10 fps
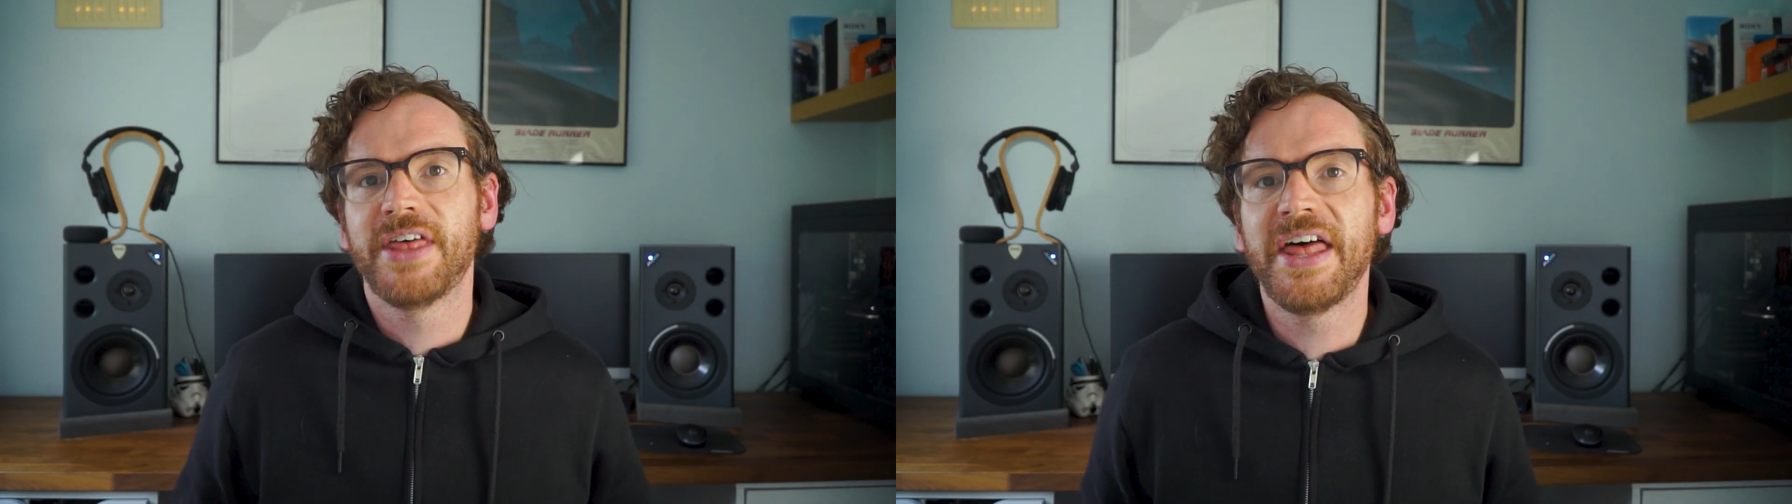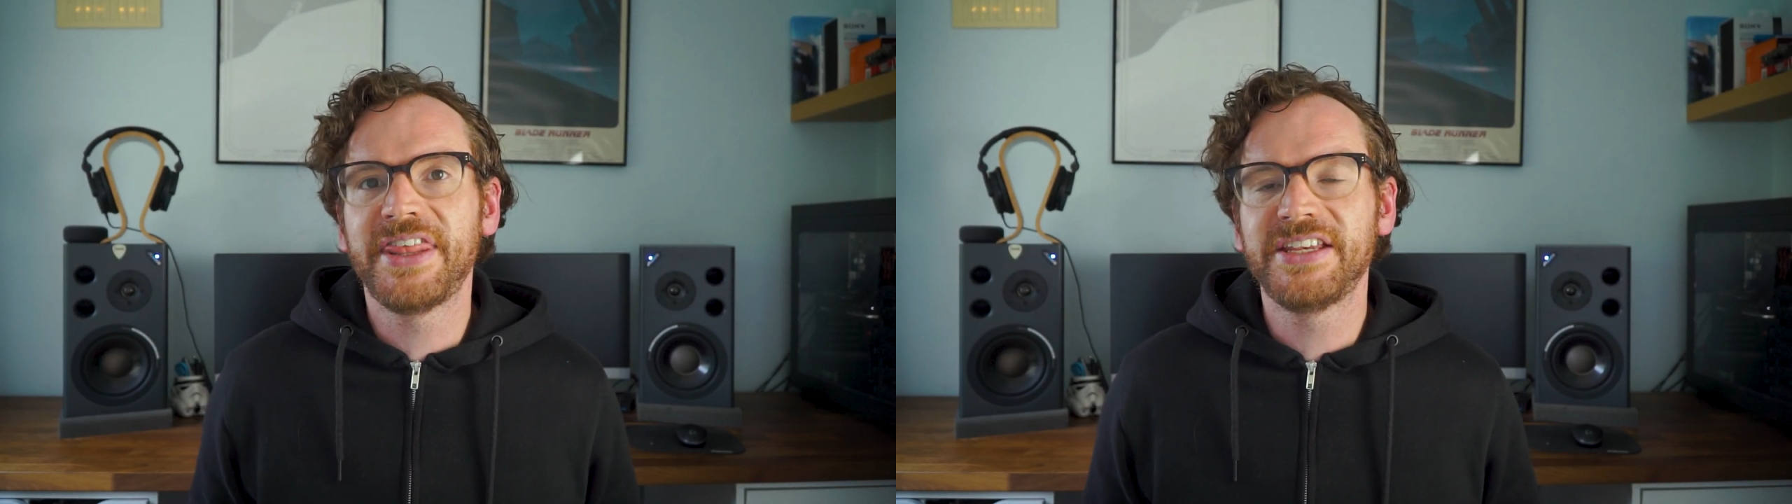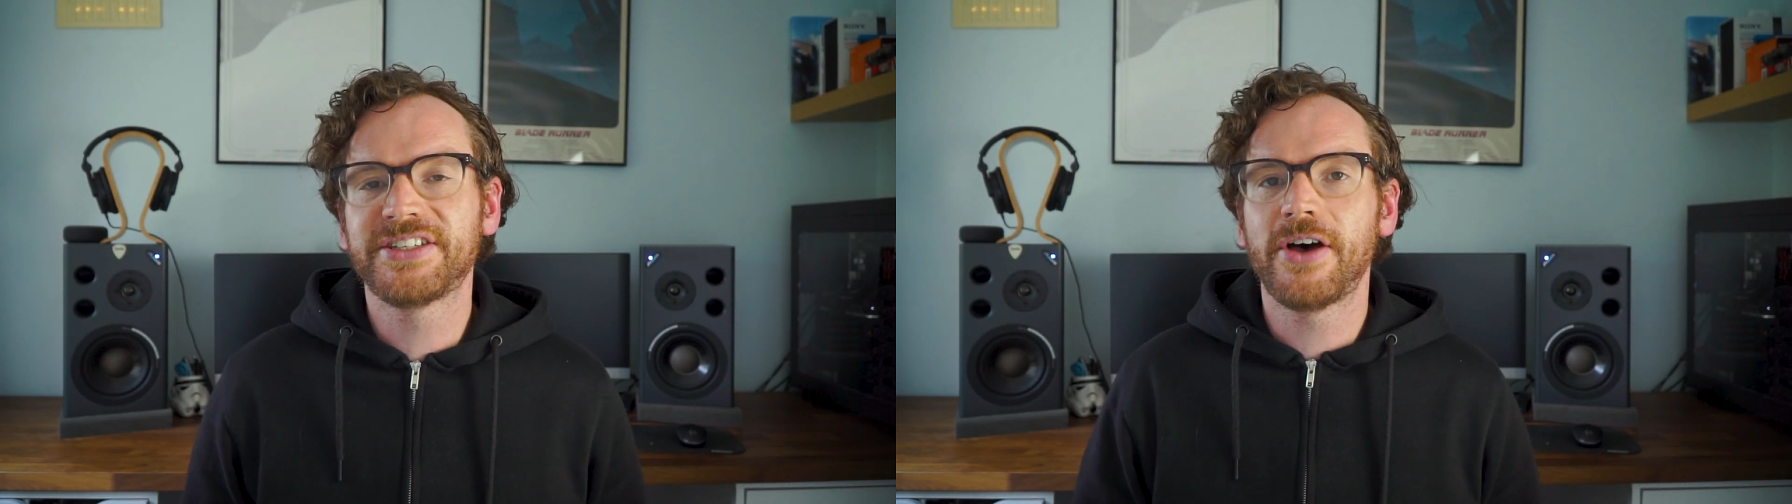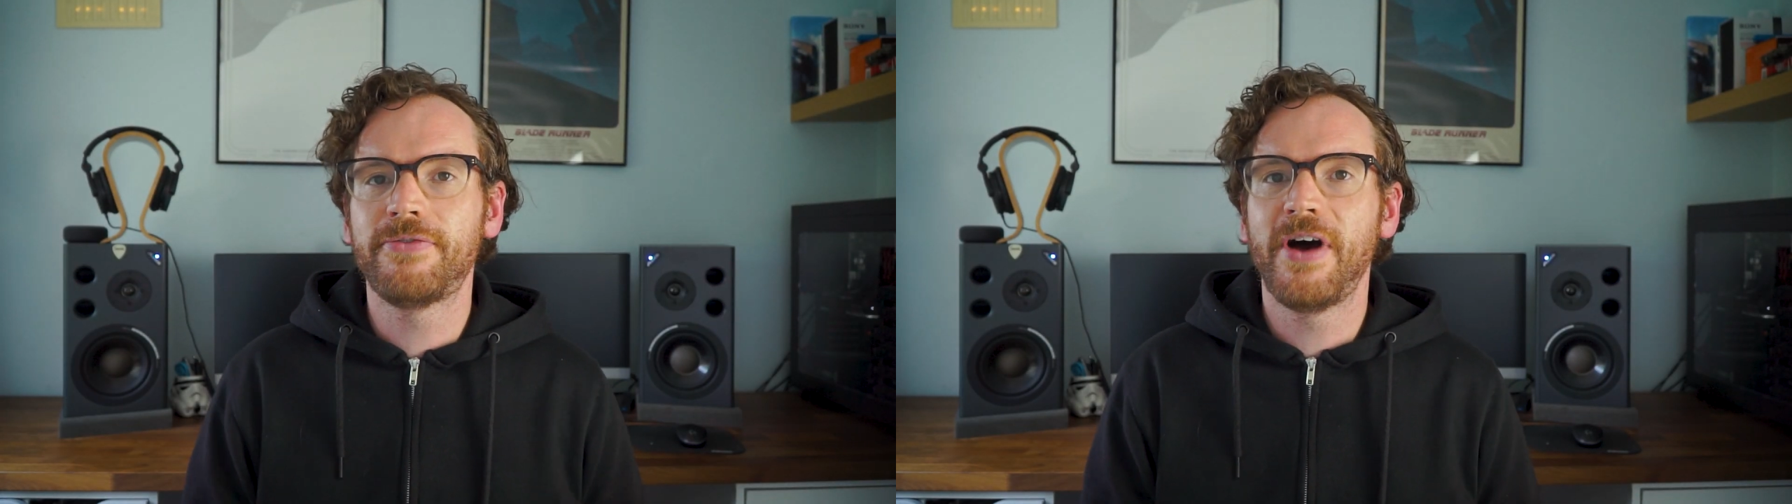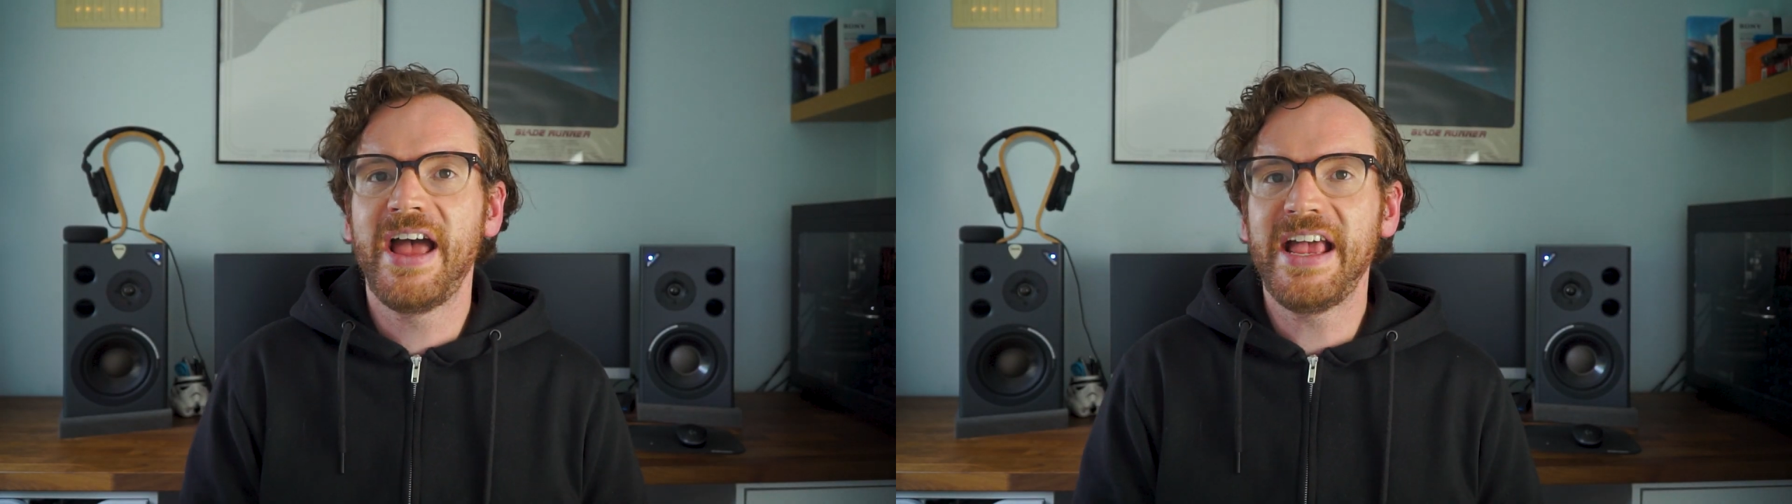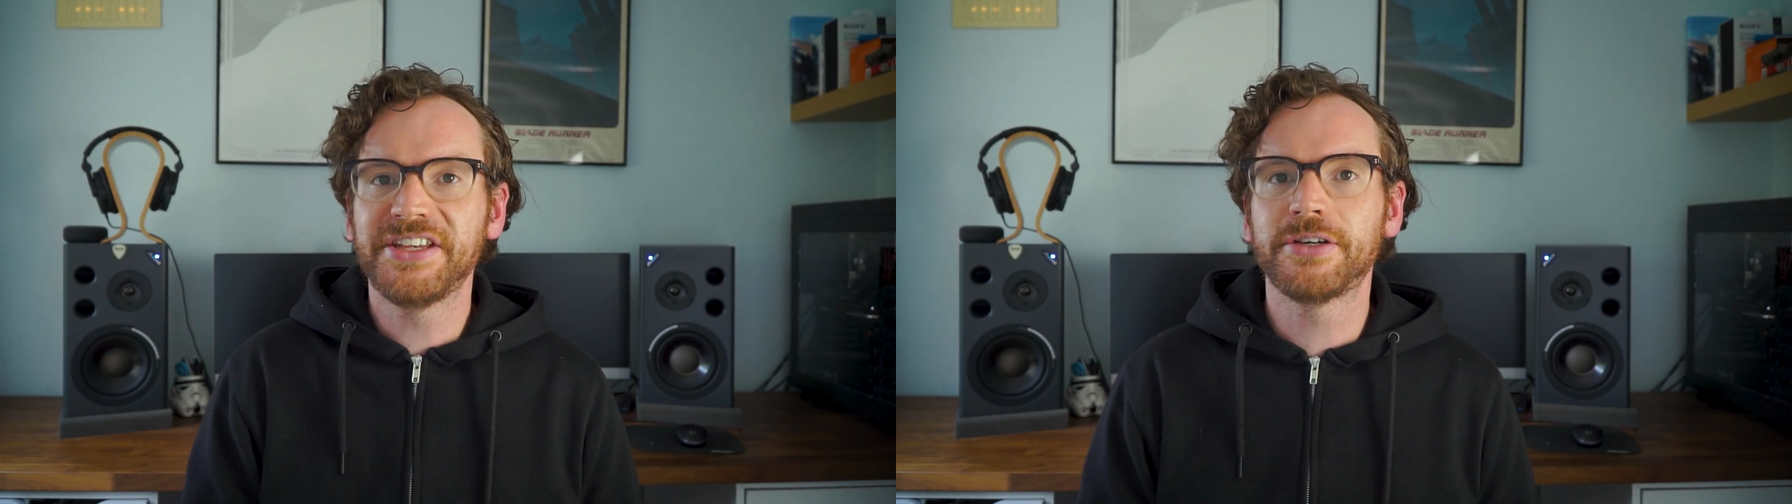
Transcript: that this software is